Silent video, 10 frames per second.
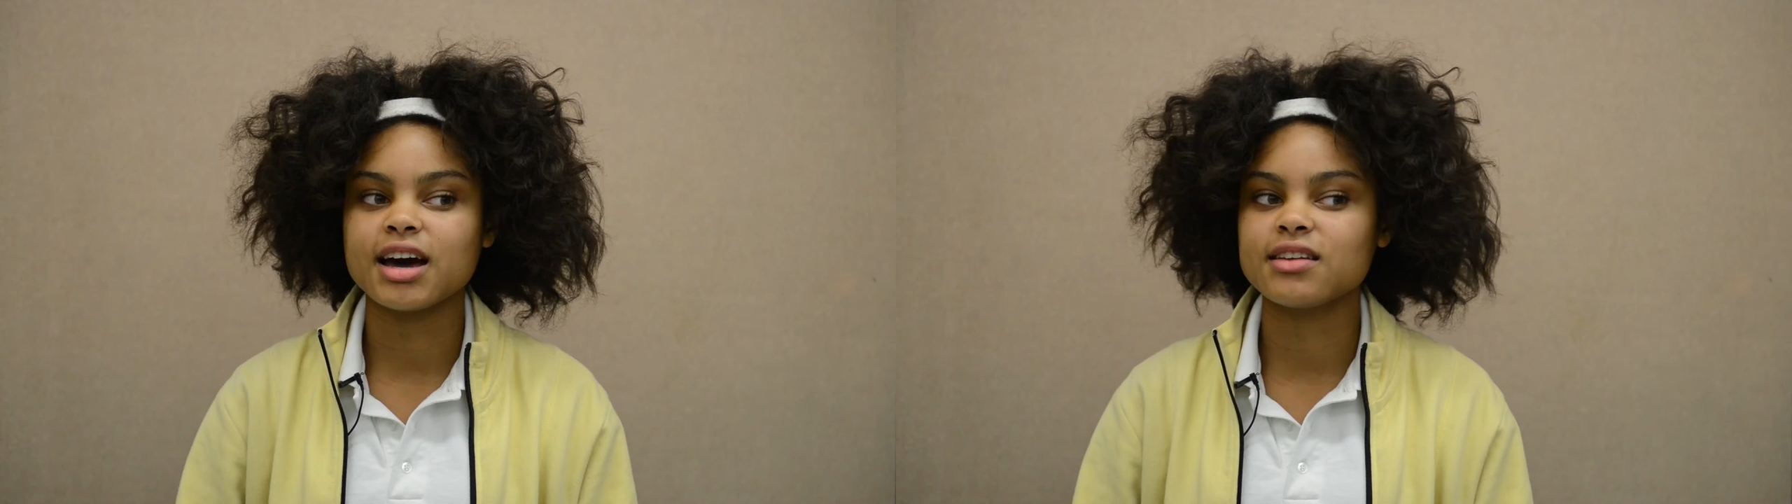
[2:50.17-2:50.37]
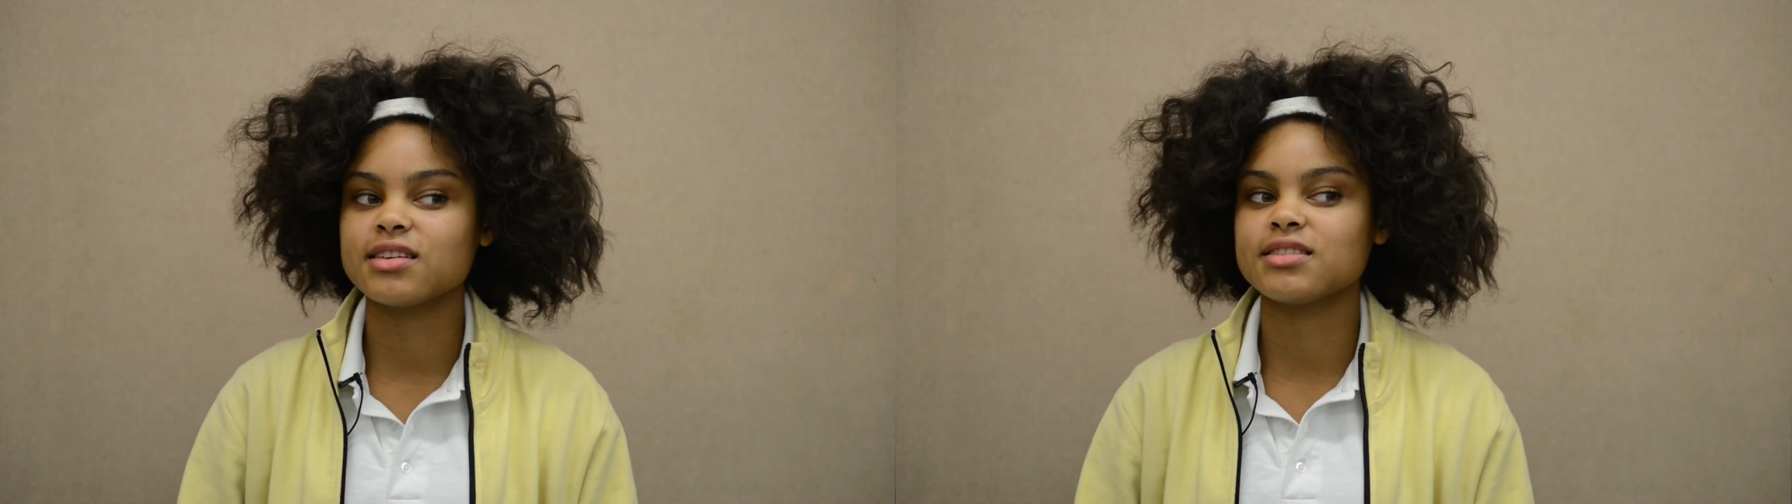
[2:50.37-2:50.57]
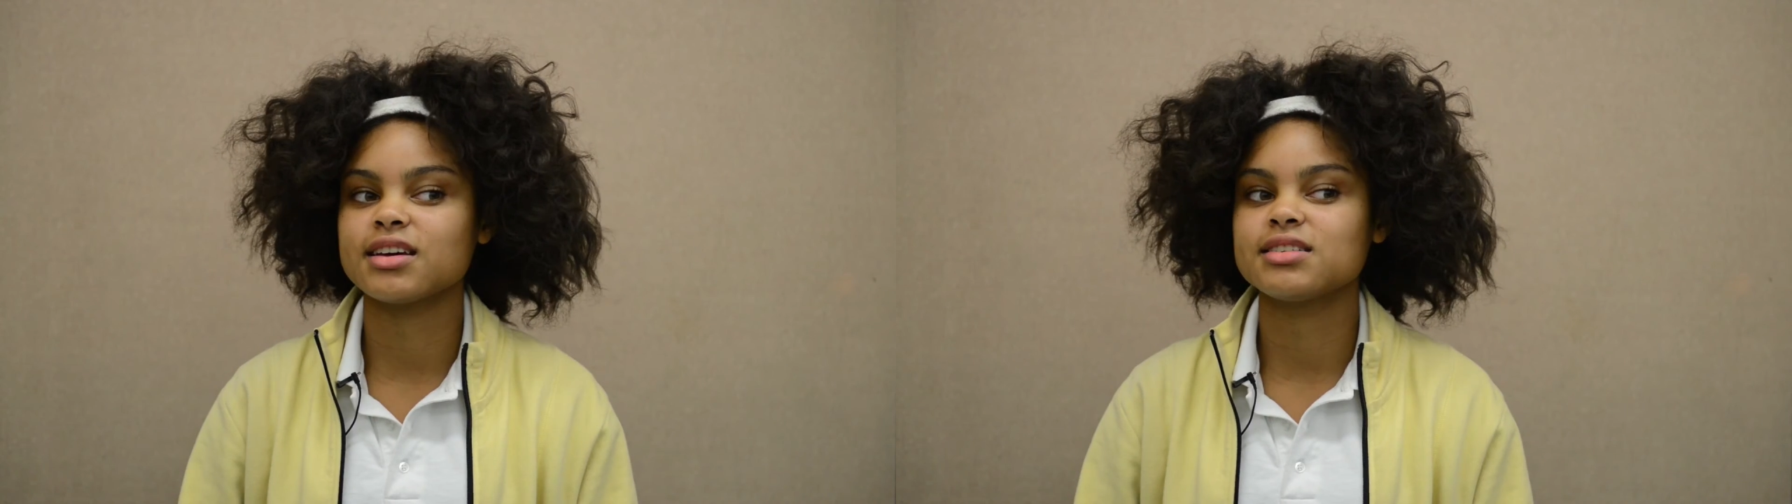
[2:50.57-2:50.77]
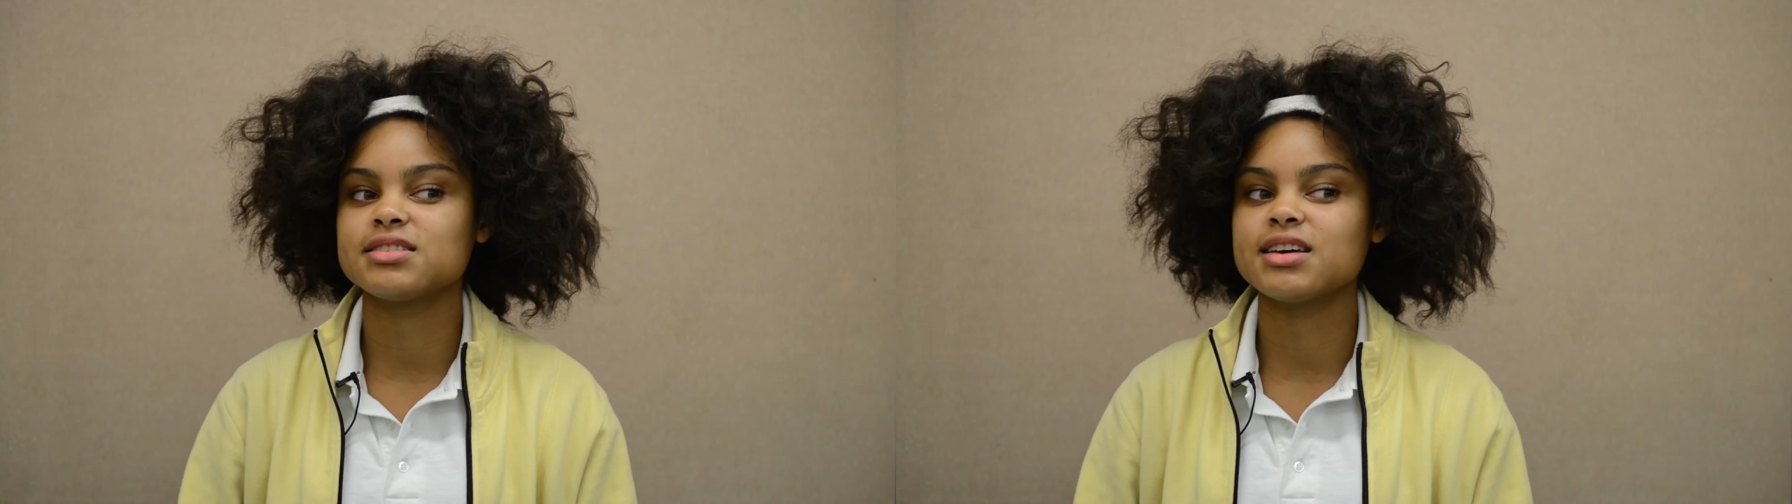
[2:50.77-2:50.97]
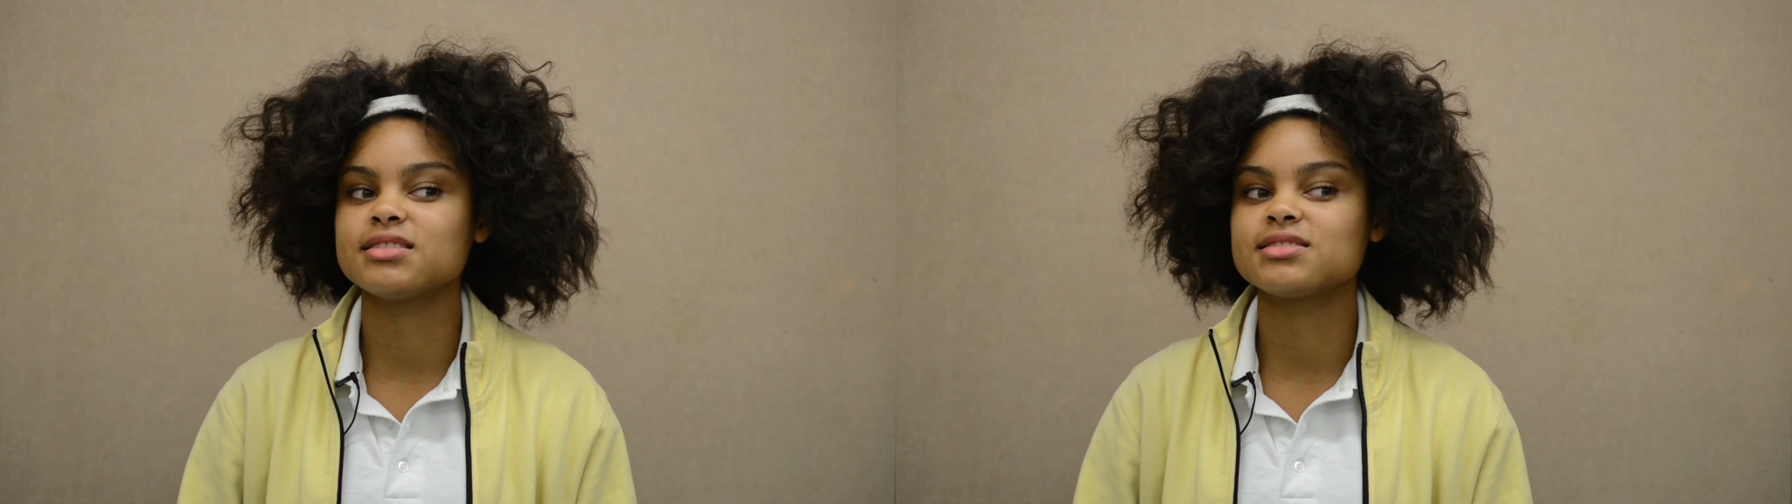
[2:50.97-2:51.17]
I think that
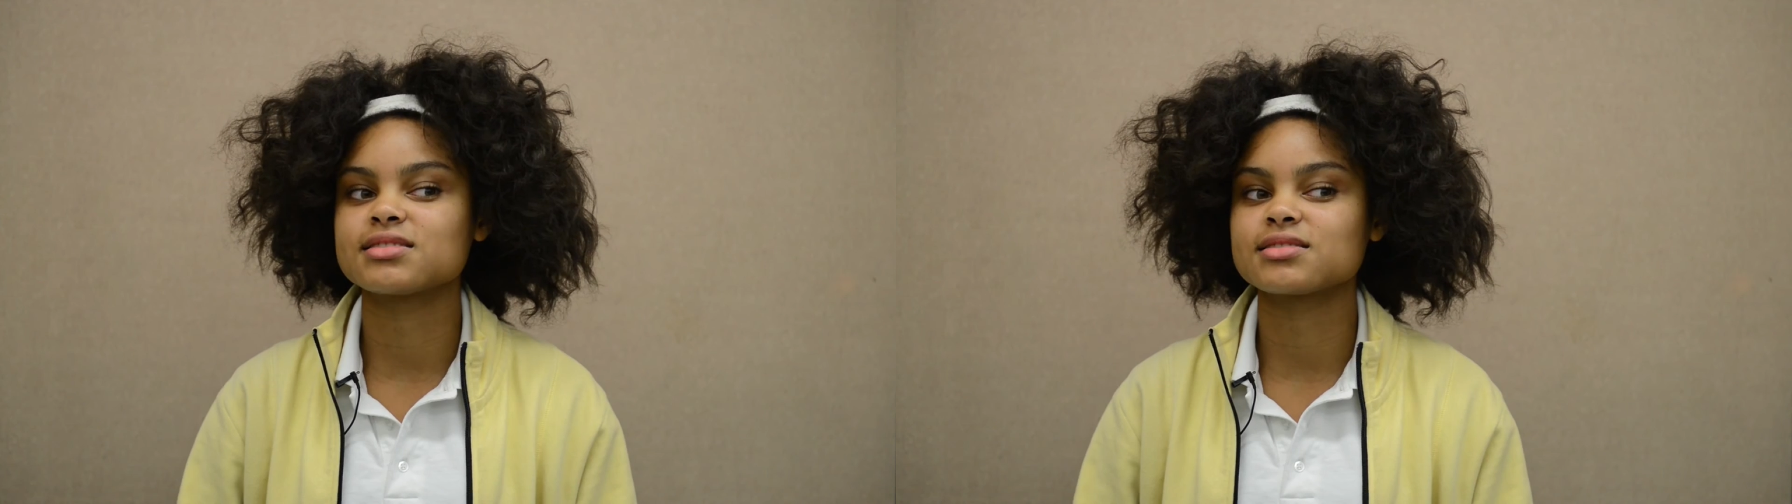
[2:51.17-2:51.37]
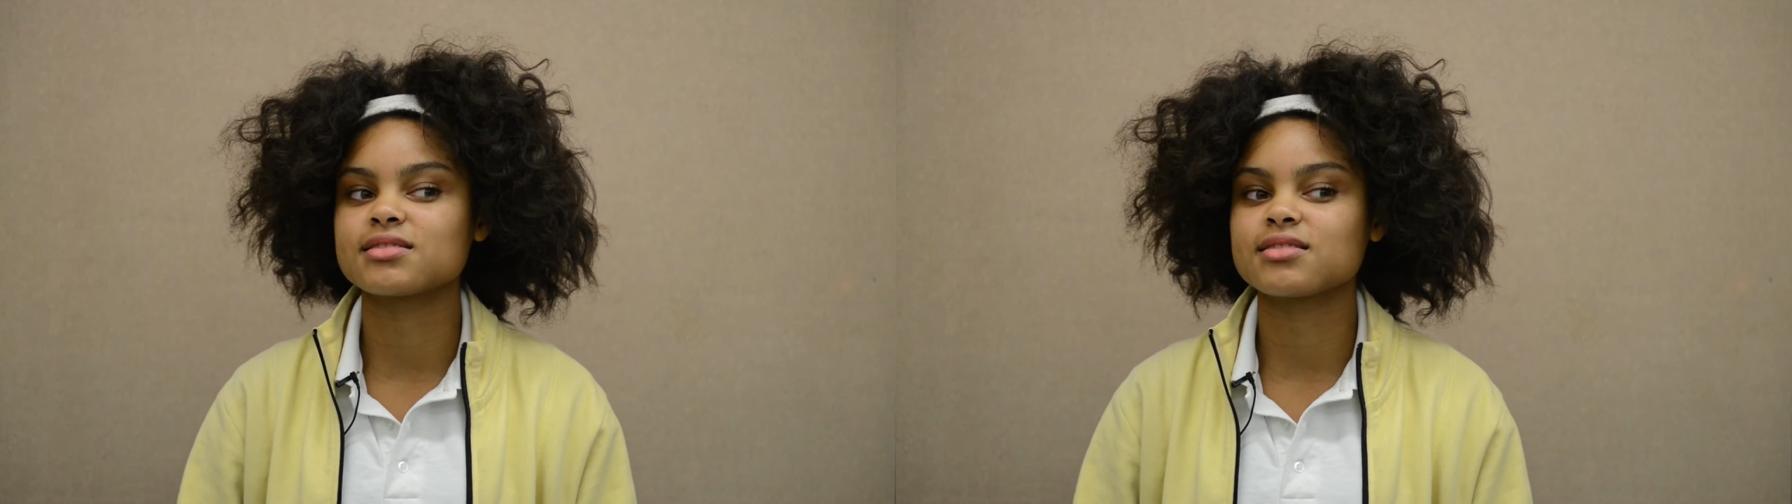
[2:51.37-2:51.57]
it's